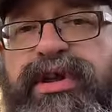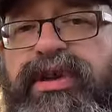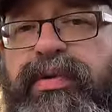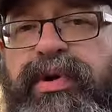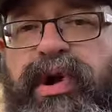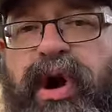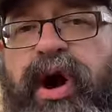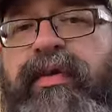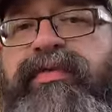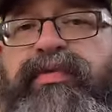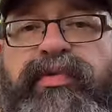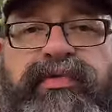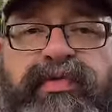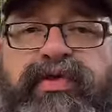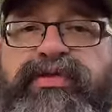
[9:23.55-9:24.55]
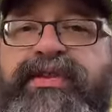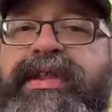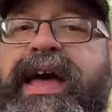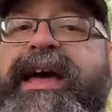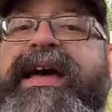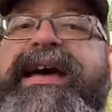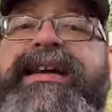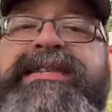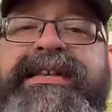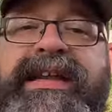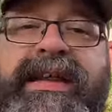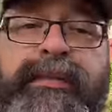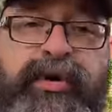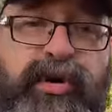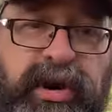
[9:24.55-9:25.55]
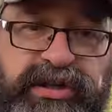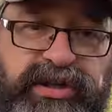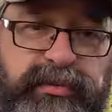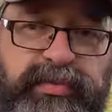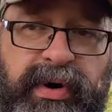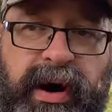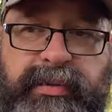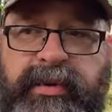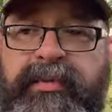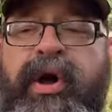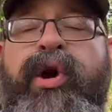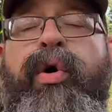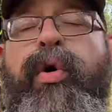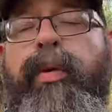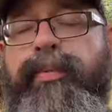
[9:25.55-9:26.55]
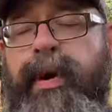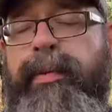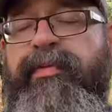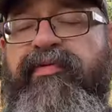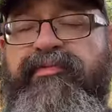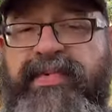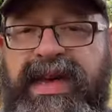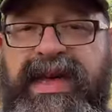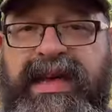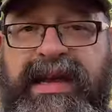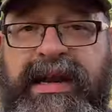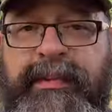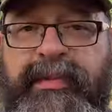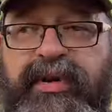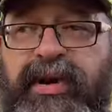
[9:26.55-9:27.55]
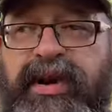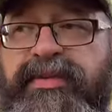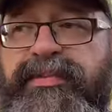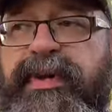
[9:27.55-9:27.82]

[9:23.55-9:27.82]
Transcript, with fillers: you would often refer to that as an immigration problem or problem of being an immigrant.